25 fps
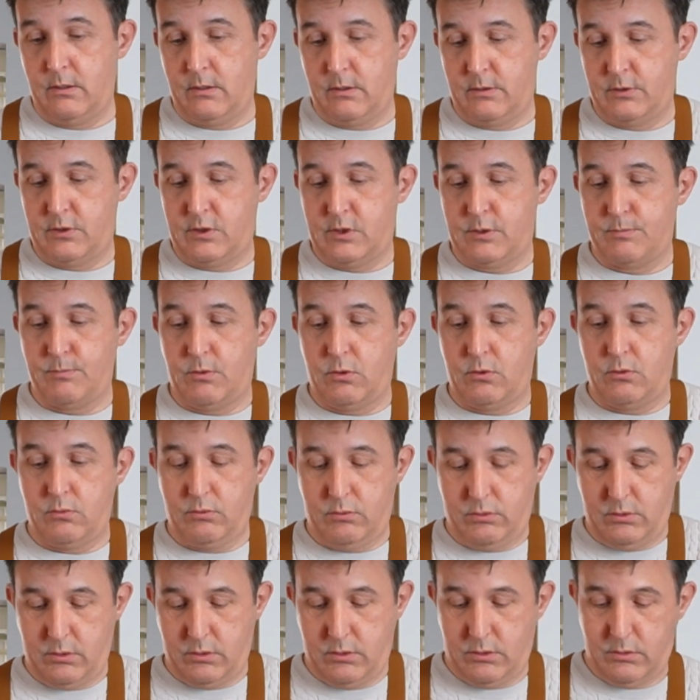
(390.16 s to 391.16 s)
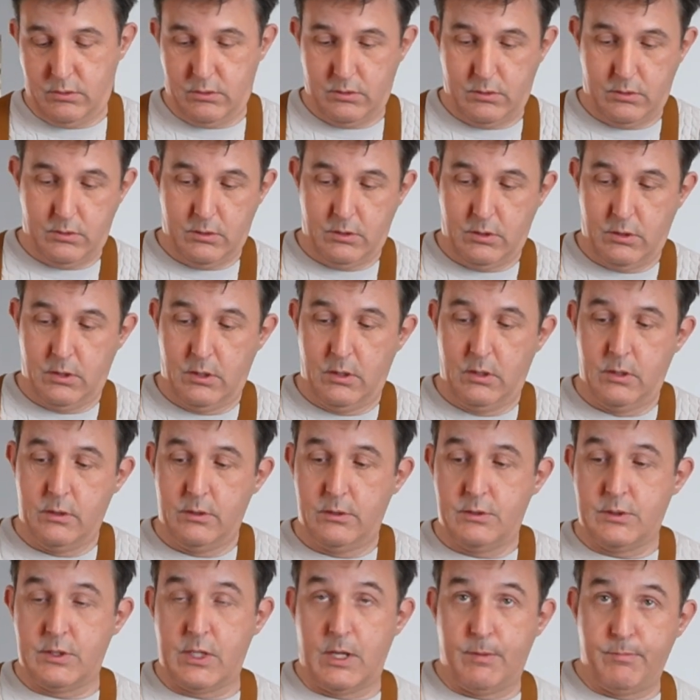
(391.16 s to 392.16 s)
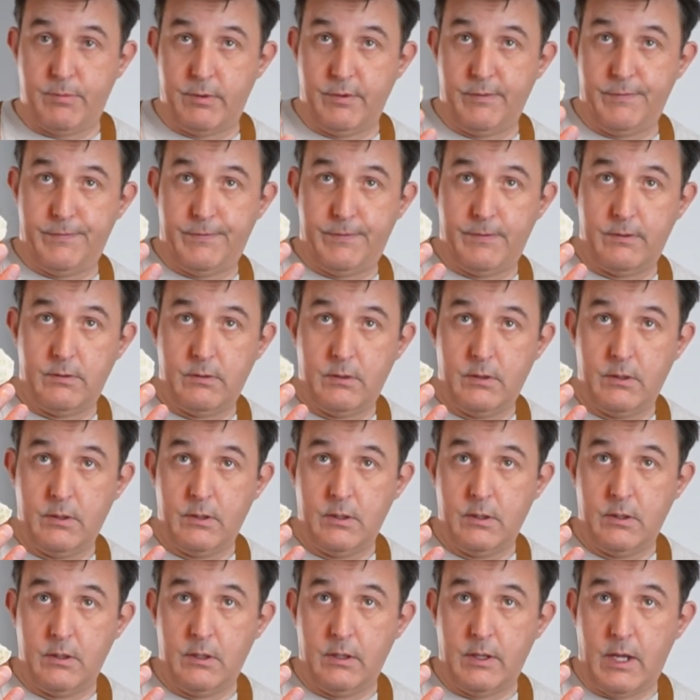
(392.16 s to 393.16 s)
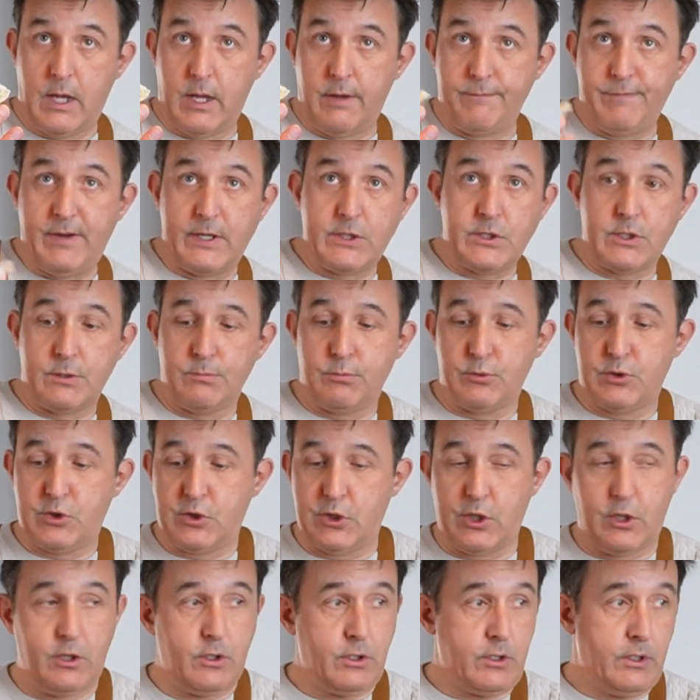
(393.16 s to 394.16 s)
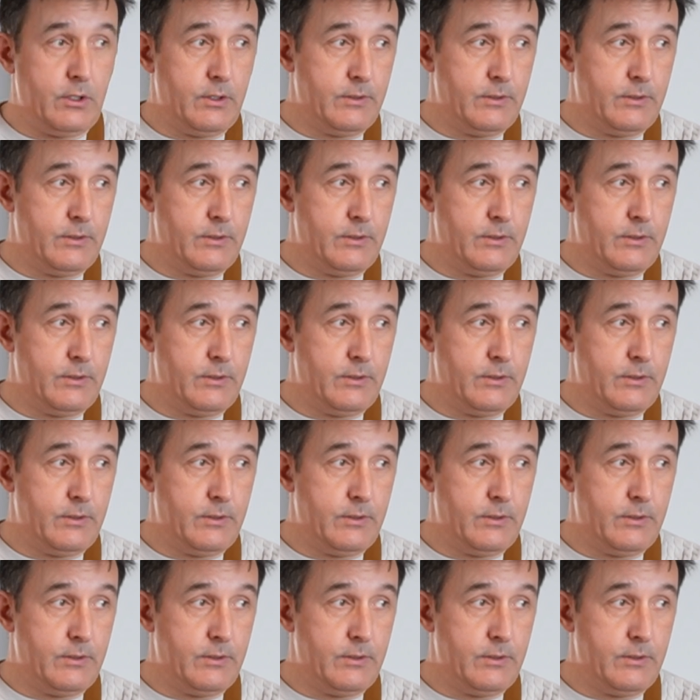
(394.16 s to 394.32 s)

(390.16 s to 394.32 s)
a small tub of vegetable stock,